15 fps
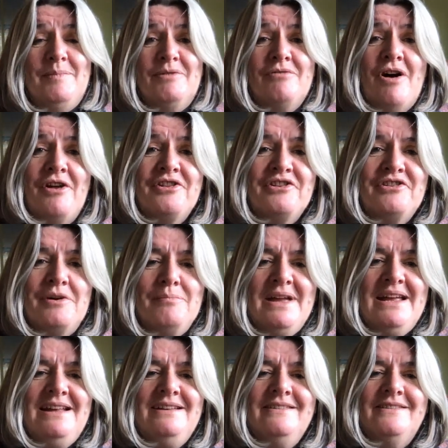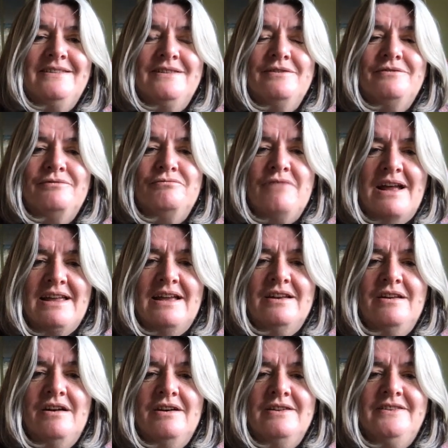but rather a means of
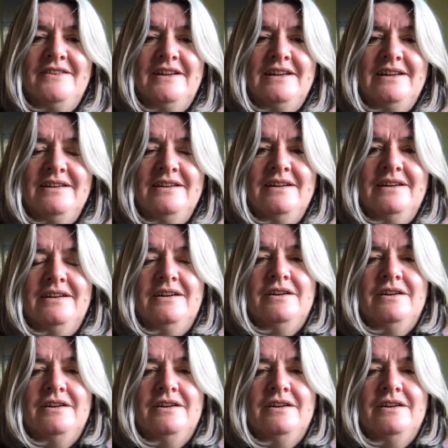recognising